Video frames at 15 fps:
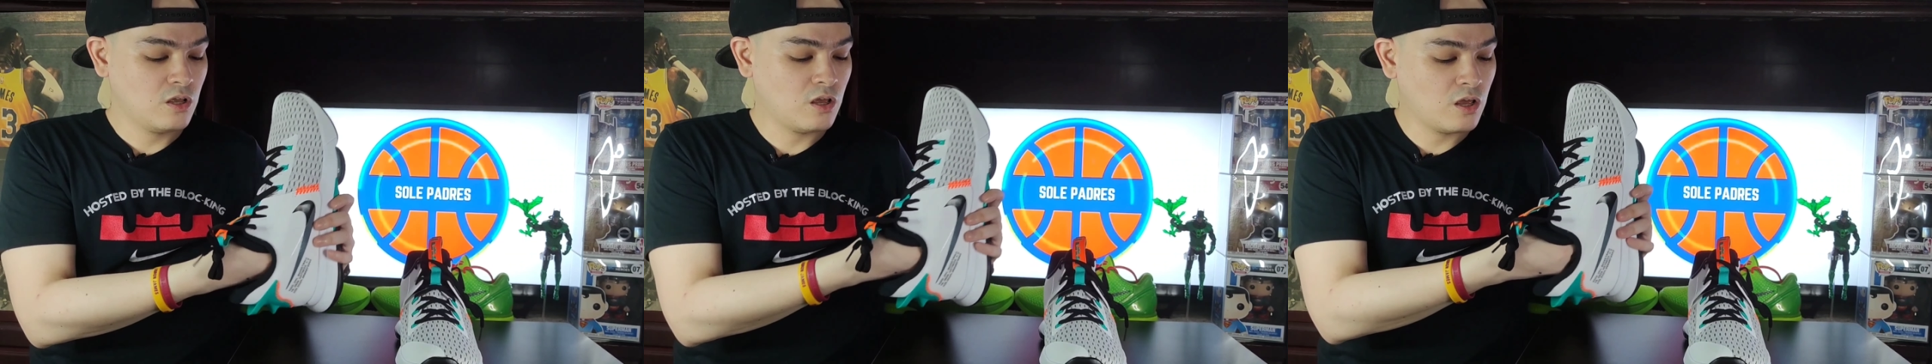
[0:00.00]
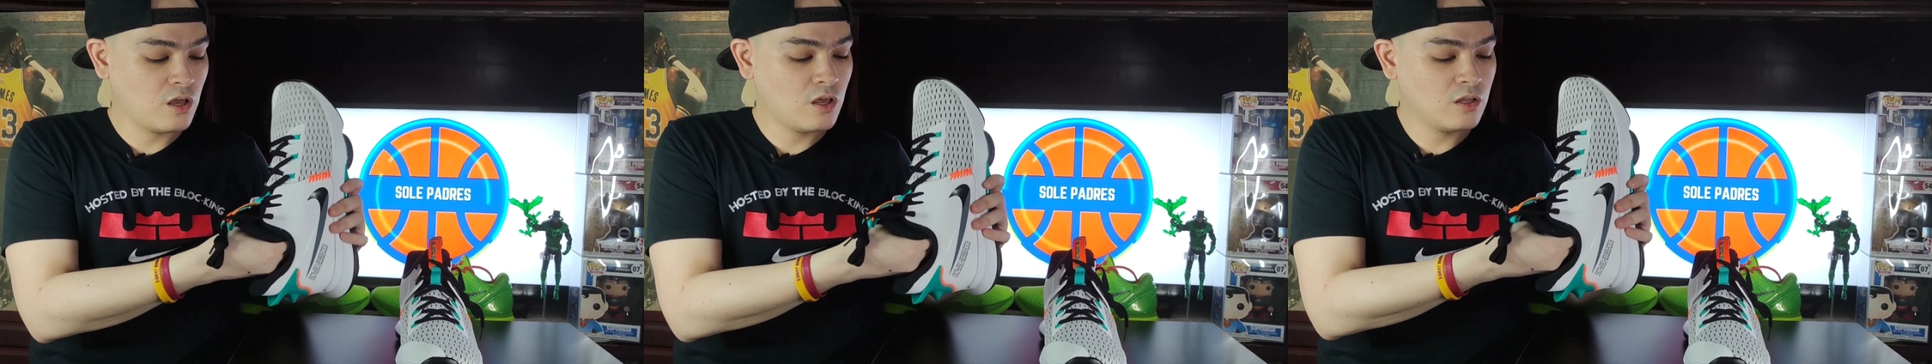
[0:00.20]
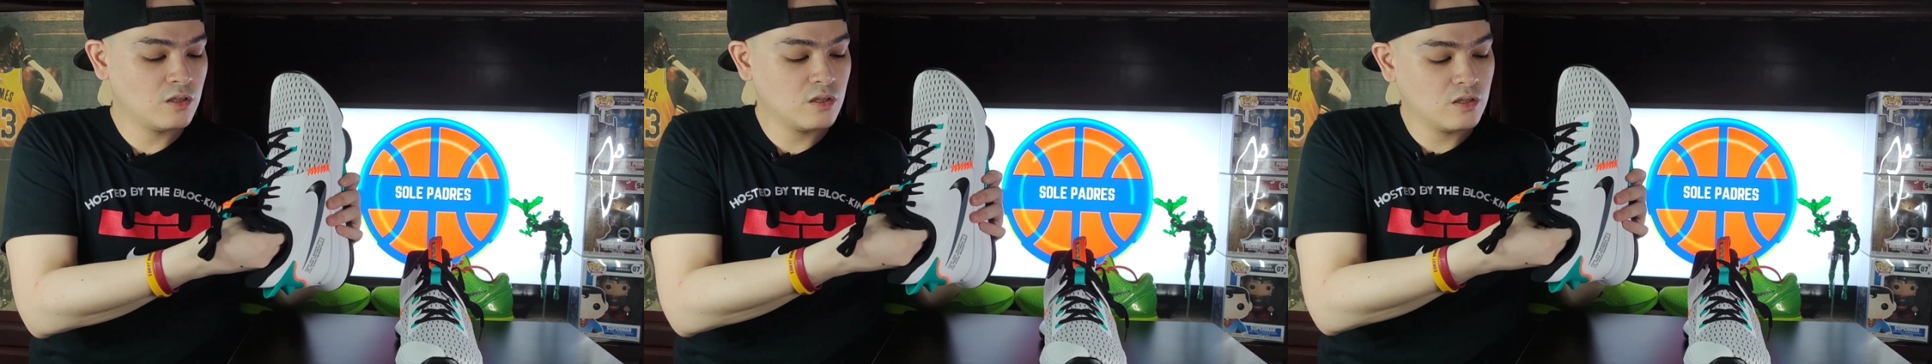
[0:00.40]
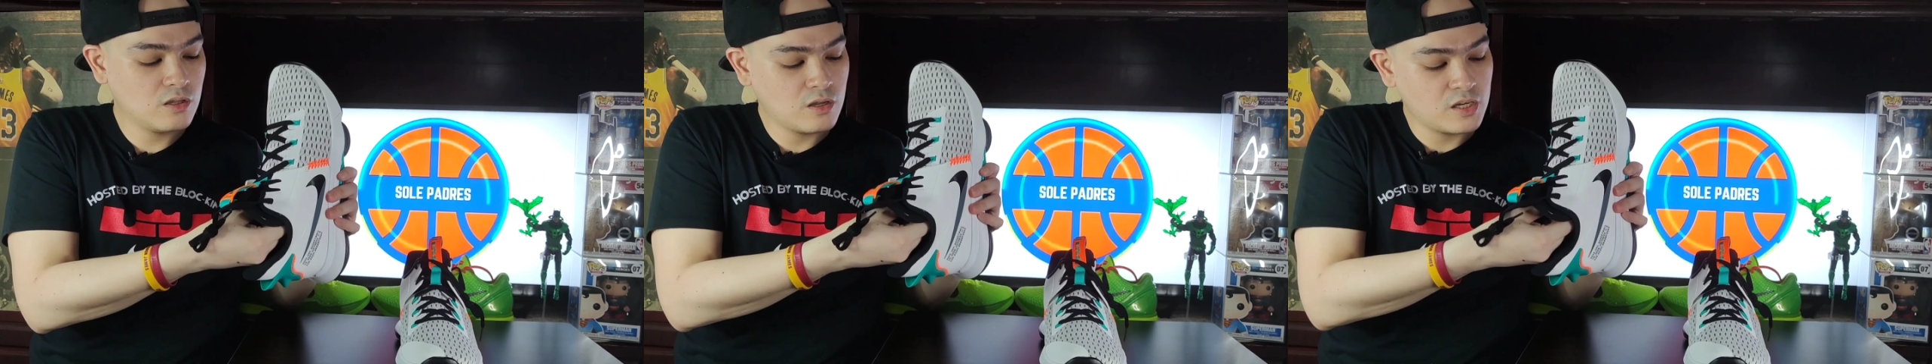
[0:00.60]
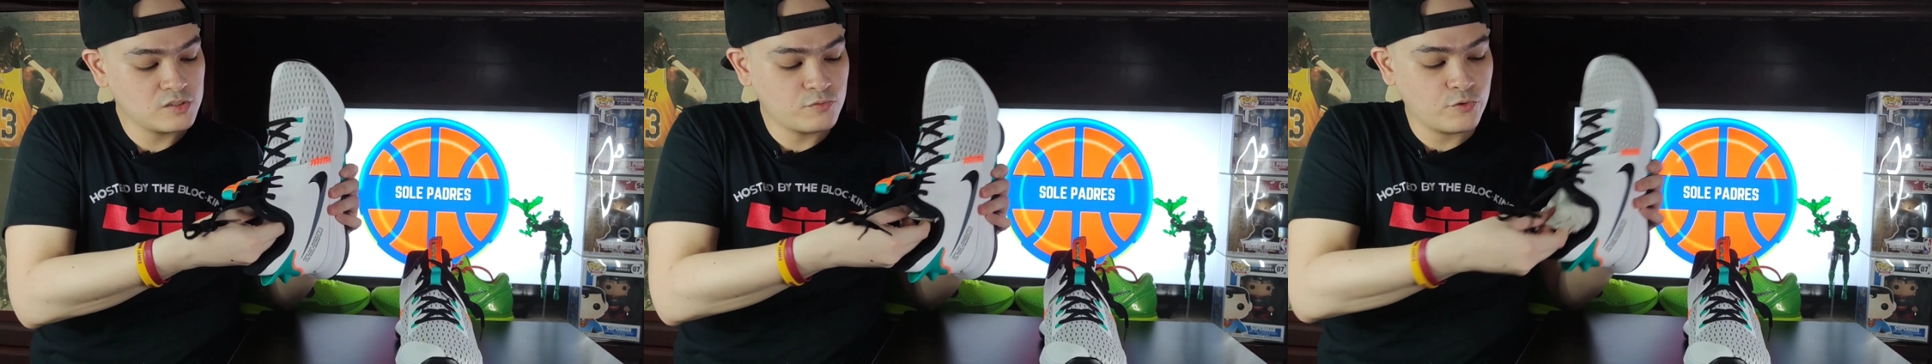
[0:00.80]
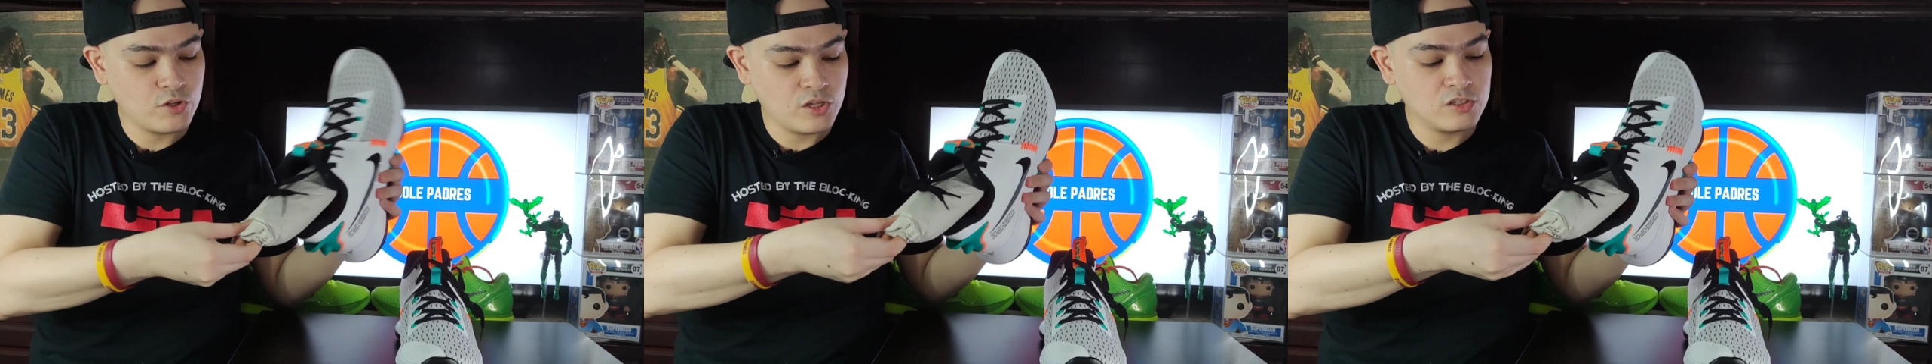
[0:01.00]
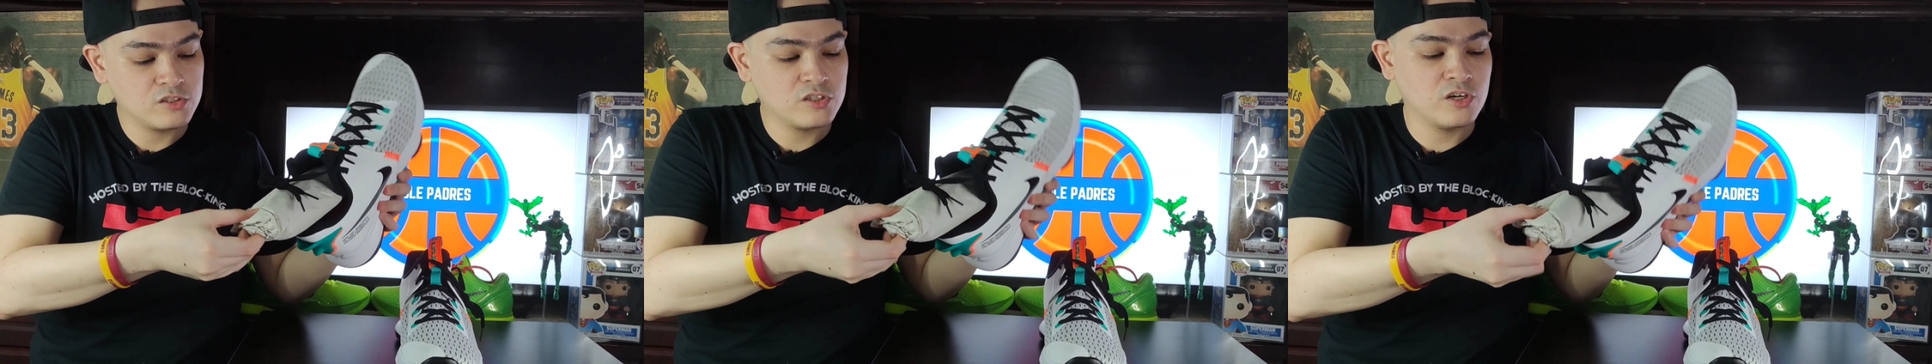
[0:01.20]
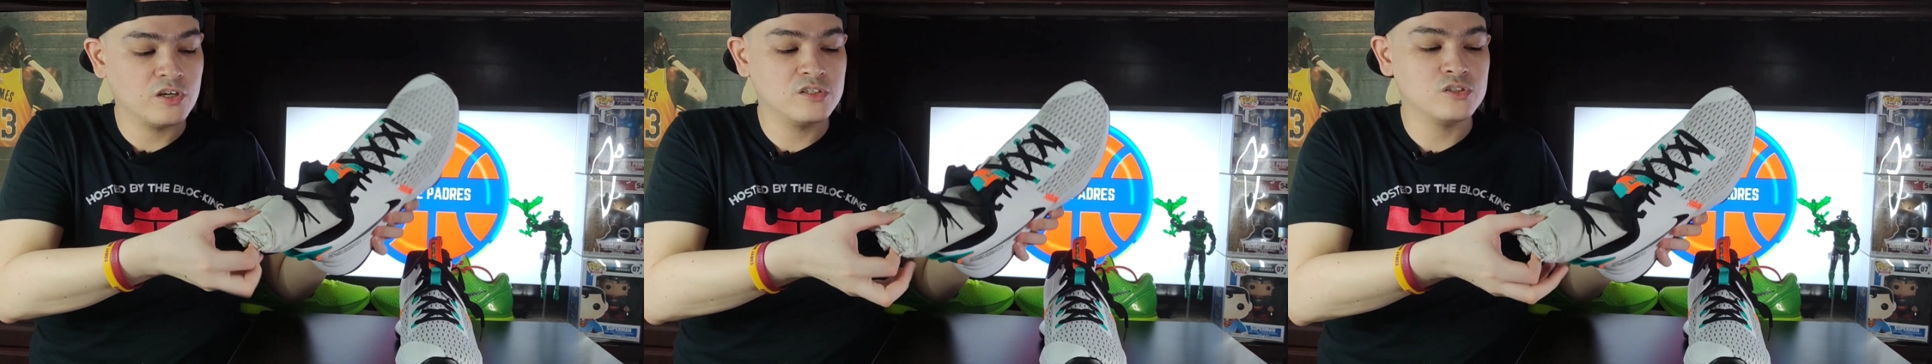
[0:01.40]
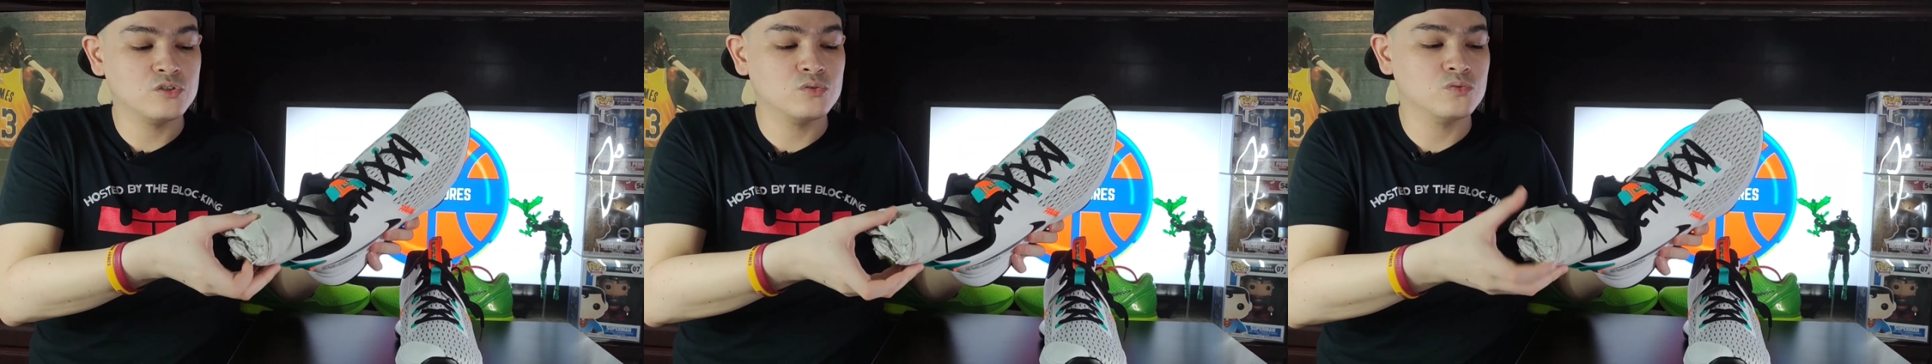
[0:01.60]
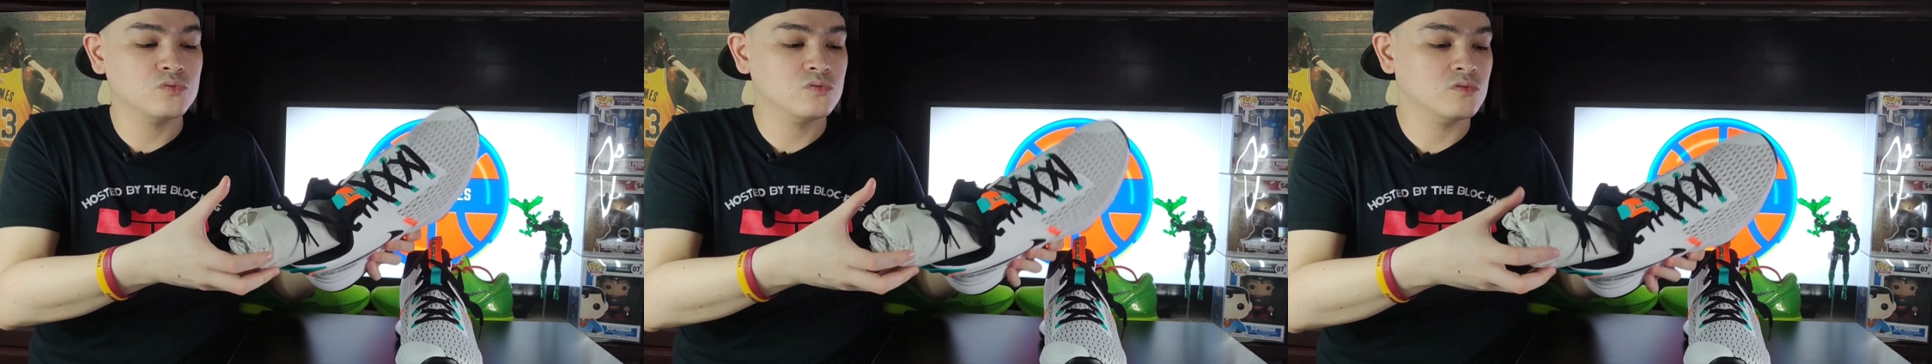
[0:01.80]
And as for the
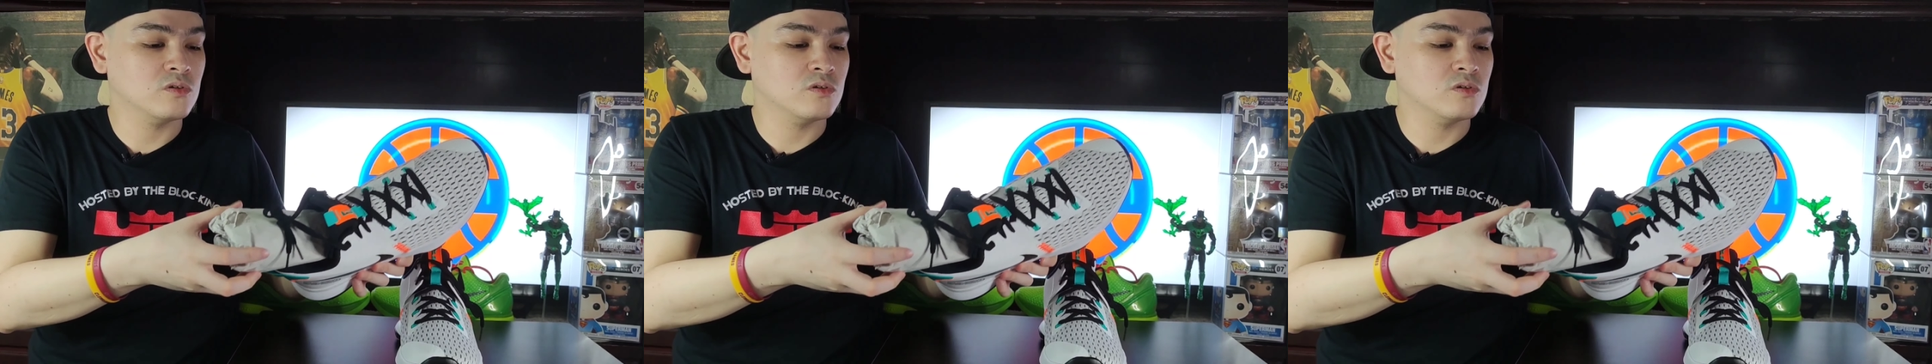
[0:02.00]
inserts,